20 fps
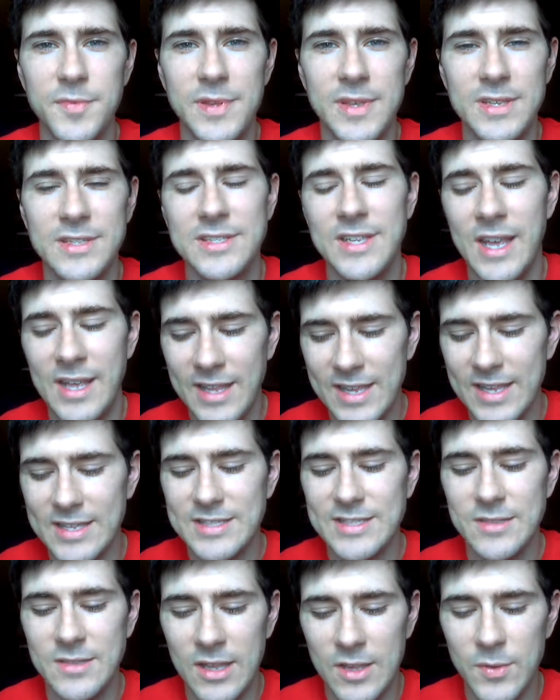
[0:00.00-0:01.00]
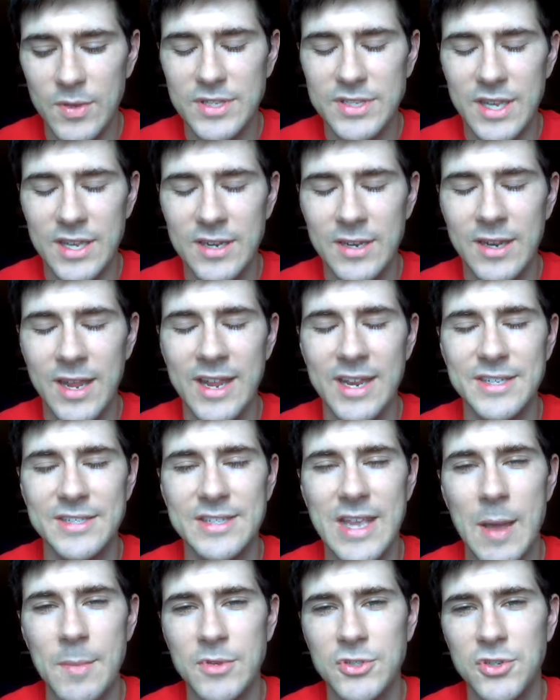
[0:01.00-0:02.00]
because yeah, like we said and
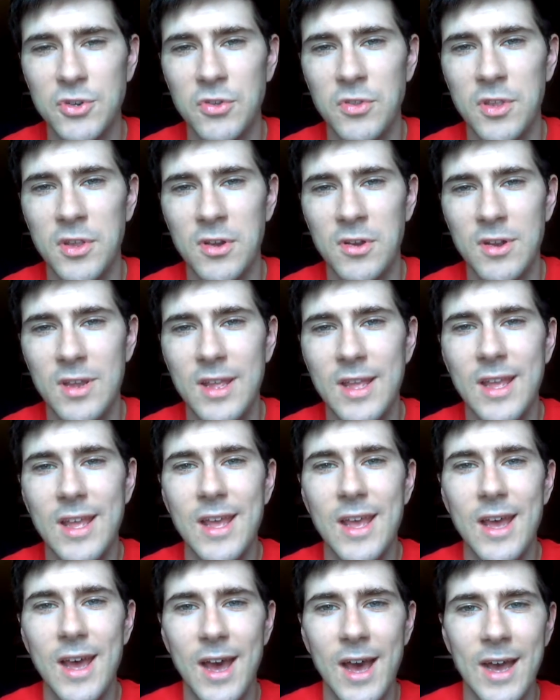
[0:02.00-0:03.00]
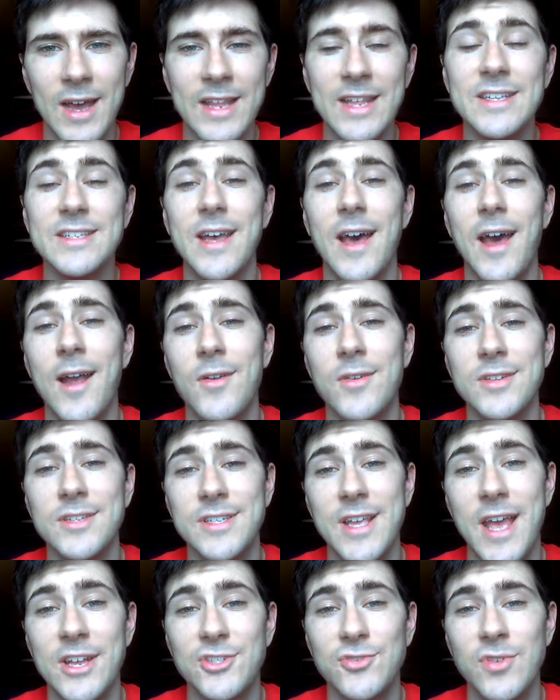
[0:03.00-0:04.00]
established earlier, it is higher in
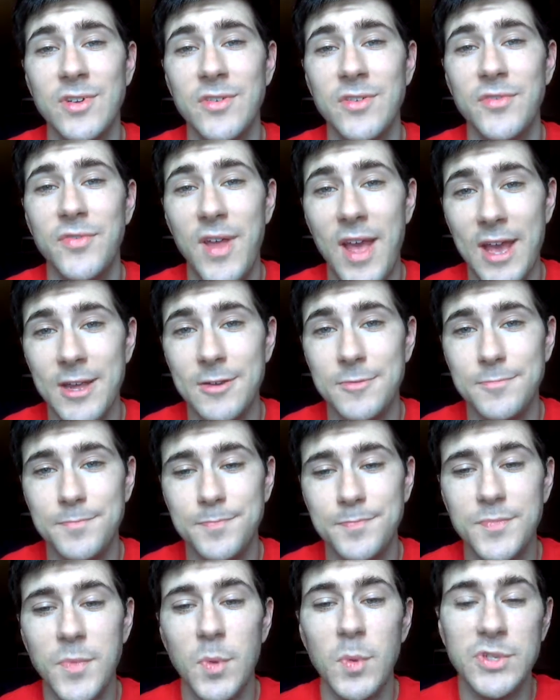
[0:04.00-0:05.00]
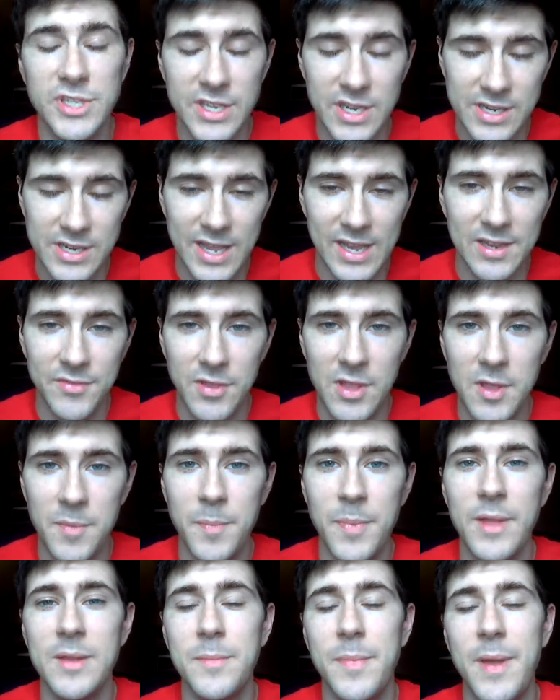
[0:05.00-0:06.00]
saturated fat, which can negatively
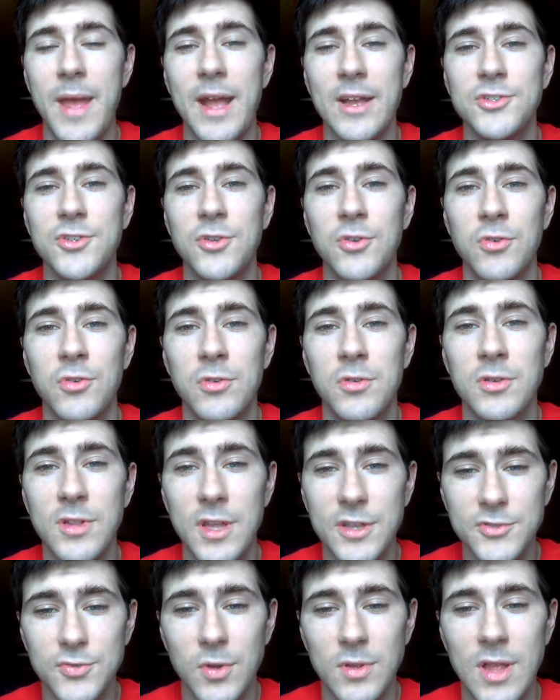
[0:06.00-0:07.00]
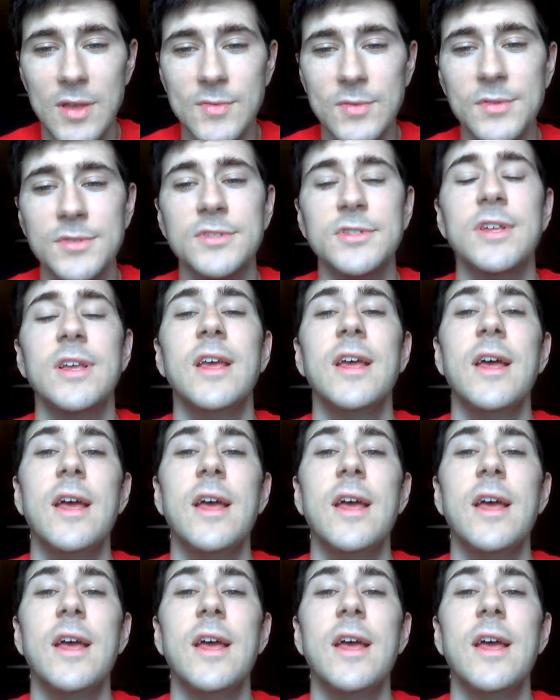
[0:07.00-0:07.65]
impact your cholesterol levels,